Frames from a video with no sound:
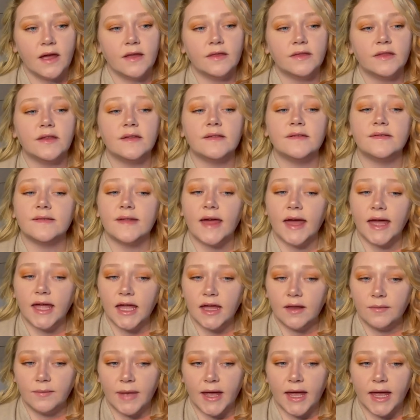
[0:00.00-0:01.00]
The
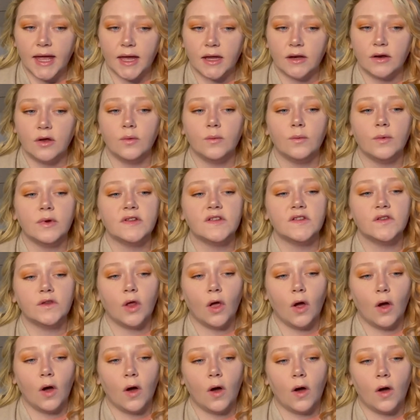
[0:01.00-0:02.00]
second man was
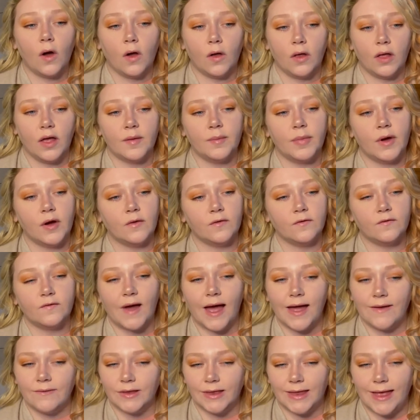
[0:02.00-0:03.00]
tall, about
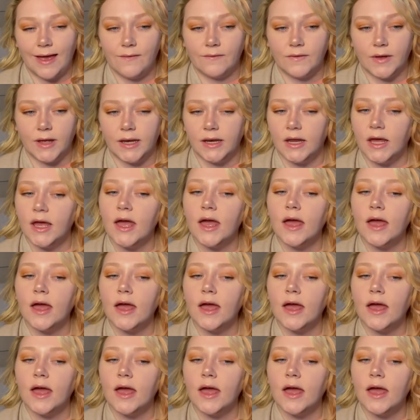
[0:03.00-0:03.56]
5'11",